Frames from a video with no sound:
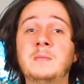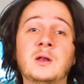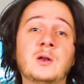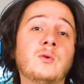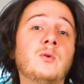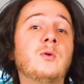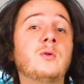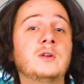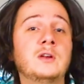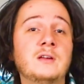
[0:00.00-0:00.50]

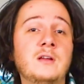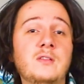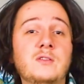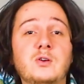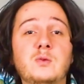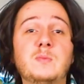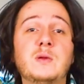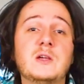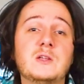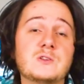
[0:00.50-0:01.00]
mineral and
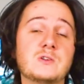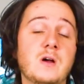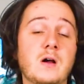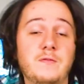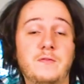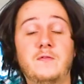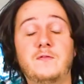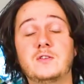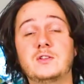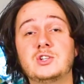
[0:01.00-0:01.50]
another based
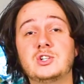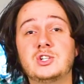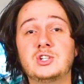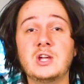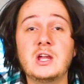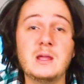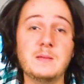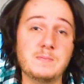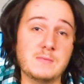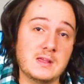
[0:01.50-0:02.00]
off of its
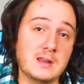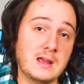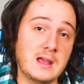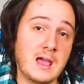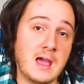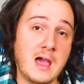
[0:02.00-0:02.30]
shape that it